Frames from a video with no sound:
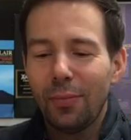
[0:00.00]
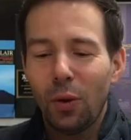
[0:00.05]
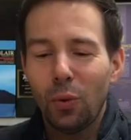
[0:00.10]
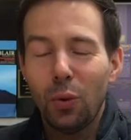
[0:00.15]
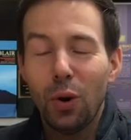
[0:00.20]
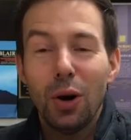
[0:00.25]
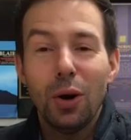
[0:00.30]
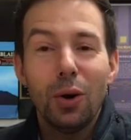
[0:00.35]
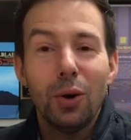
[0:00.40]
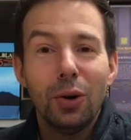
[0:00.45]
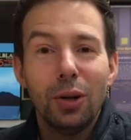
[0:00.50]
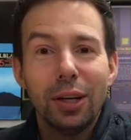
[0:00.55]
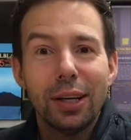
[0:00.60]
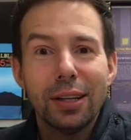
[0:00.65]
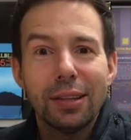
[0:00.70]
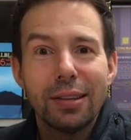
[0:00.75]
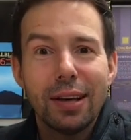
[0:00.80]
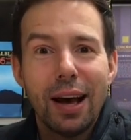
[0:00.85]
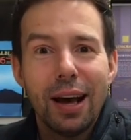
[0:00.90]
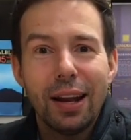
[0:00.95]
Whoa, look
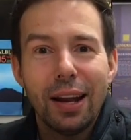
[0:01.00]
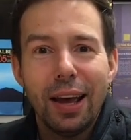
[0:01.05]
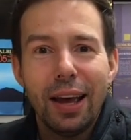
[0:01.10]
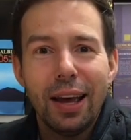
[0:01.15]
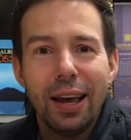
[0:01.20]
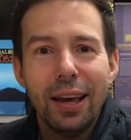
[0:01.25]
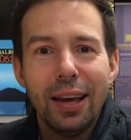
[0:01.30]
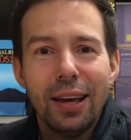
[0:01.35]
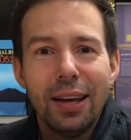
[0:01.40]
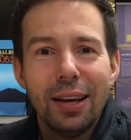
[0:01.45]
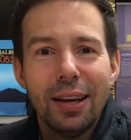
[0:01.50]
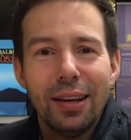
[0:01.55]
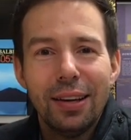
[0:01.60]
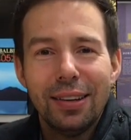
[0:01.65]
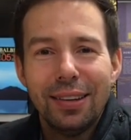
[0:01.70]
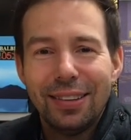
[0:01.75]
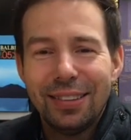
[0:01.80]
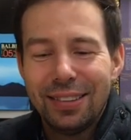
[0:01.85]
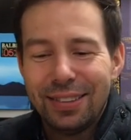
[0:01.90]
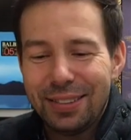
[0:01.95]
at that, hey?
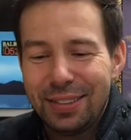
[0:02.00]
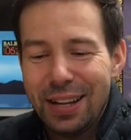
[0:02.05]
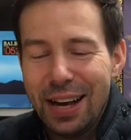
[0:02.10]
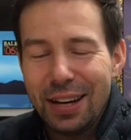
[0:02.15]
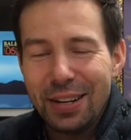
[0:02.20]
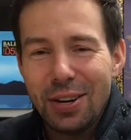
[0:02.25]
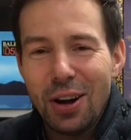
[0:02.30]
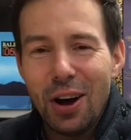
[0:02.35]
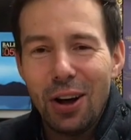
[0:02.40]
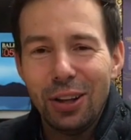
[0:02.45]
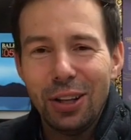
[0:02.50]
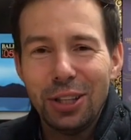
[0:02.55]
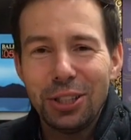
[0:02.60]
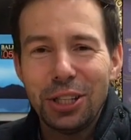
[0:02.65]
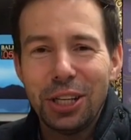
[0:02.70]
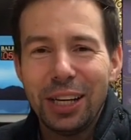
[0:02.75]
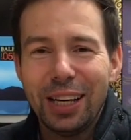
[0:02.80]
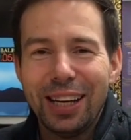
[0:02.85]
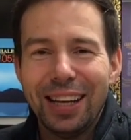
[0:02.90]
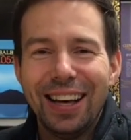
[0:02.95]

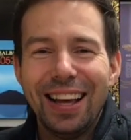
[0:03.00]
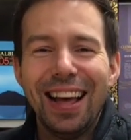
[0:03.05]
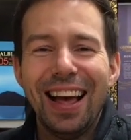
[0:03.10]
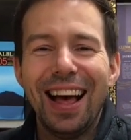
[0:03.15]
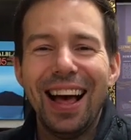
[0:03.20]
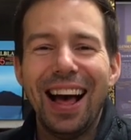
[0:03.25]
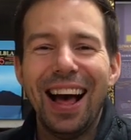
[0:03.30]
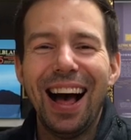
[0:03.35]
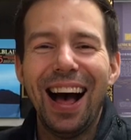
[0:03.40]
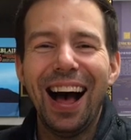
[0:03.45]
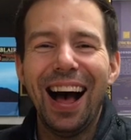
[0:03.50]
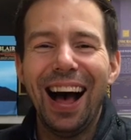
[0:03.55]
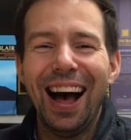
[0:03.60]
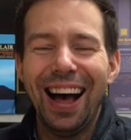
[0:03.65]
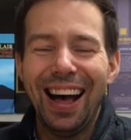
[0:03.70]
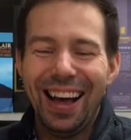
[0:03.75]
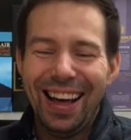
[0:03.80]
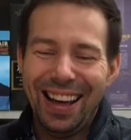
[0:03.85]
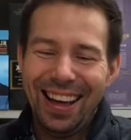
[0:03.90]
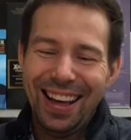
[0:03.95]
Technology.
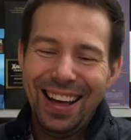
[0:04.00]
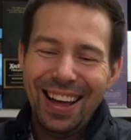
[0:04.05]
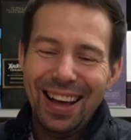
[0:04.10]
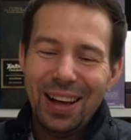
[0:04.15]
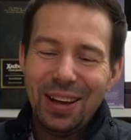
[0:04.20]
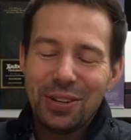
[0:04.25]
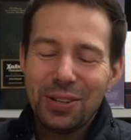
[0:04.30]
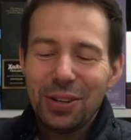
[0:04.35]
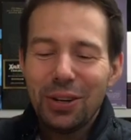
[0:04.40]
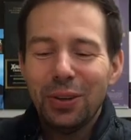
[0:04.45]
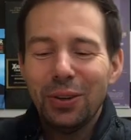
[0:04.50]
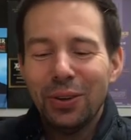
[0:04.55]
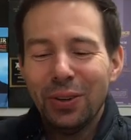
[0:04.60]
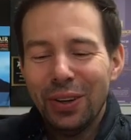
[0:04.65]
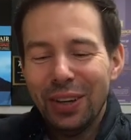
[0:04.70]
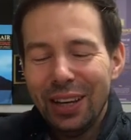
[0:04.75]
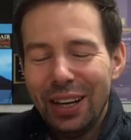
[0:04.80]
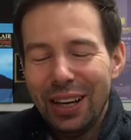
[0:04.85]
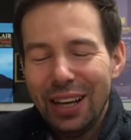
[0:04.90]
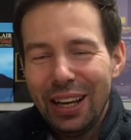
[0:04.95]

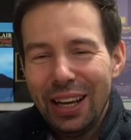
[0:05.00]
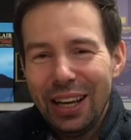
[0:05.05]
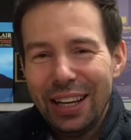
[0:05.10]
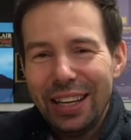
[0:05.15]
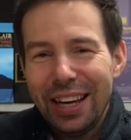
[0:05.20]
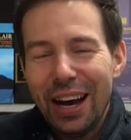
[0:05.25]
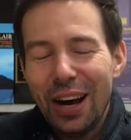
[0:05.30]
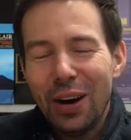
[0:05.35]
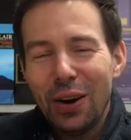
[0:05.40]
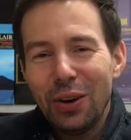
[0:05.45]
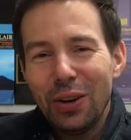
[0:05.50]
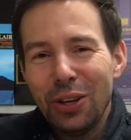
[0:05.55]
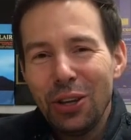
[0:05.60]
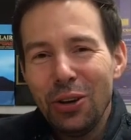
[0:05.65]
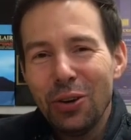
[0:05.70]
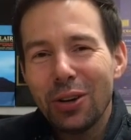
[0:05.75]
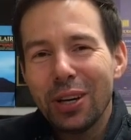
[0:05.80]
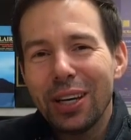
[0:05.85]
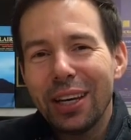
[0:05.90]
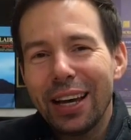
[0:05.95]
So now
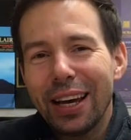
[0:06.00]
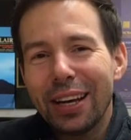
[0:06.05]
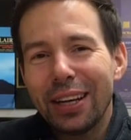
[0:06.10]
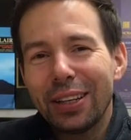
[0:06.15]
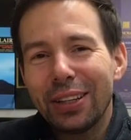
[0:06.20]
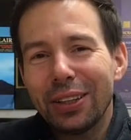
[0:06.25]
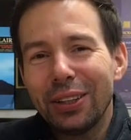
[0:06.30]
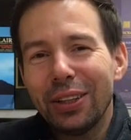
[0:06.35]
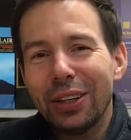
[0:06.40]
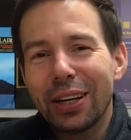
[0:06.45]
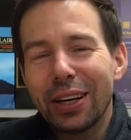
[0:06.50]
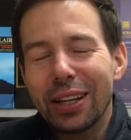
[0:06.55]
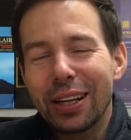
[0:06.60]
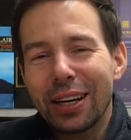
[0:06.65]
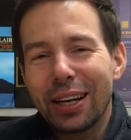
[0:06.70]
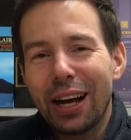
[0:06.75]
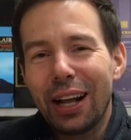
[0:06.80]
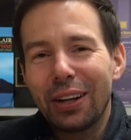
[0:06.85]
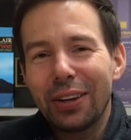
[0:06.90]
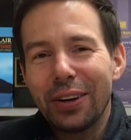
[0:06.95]
you can get a good look at the
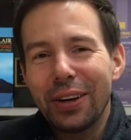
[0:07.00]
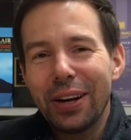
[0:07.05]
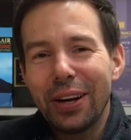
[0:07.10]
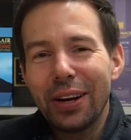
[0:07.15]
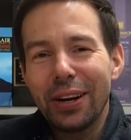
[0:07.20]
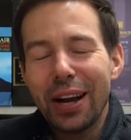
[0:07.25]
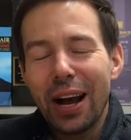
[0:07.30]
color here.